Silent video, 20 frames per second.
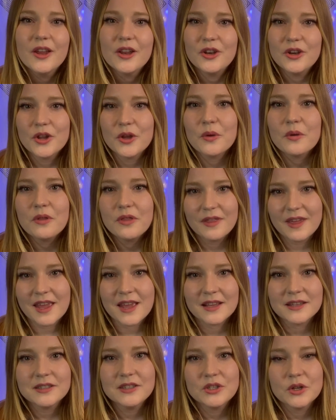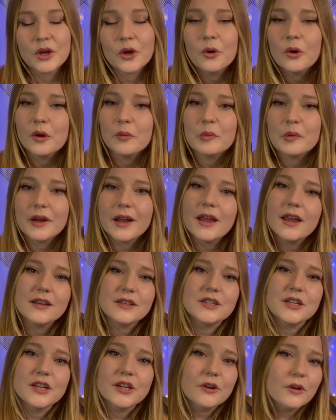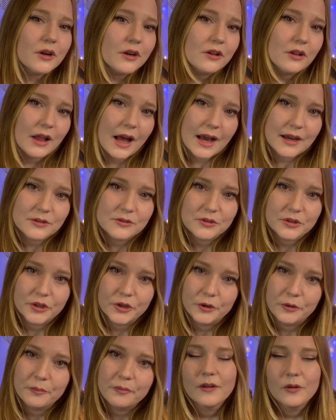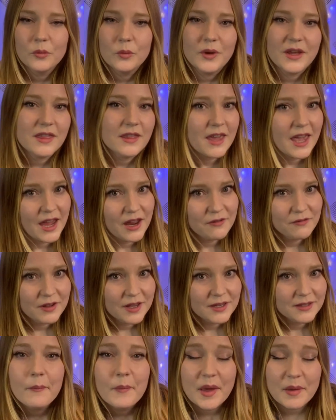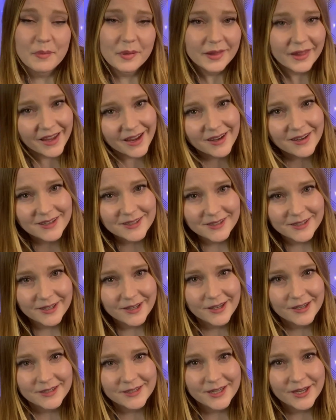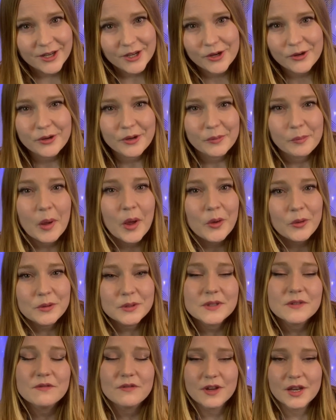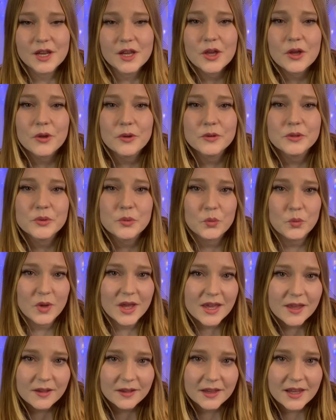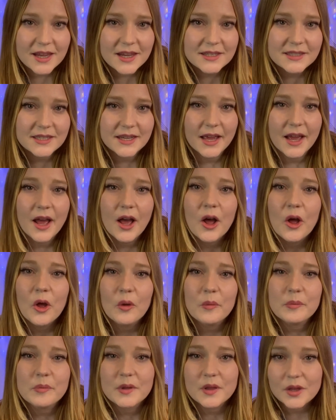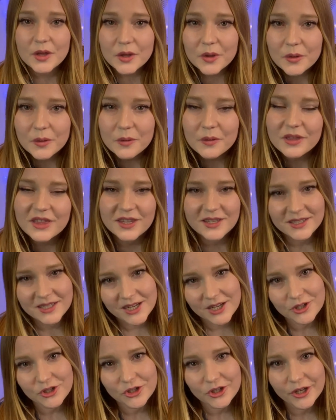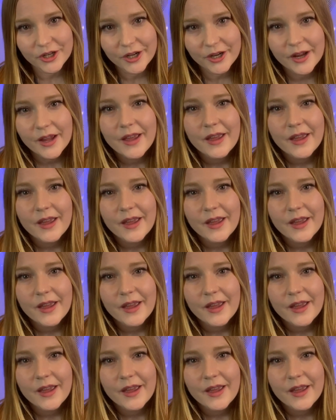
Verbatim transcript: new things to incorporate into your classroom with Canvas. My plan is to continue to post videos weekly to help you, the teacher,